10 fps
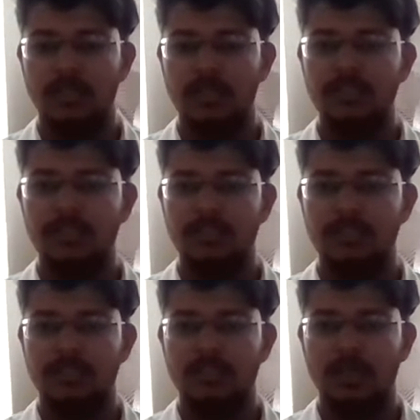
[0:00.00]
reach
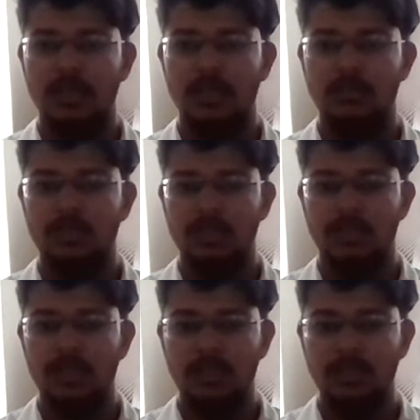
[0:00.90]

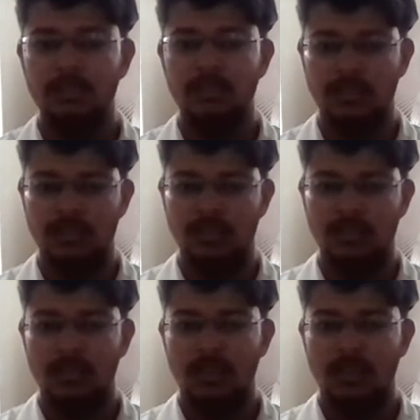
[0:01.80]
ileocecal junction.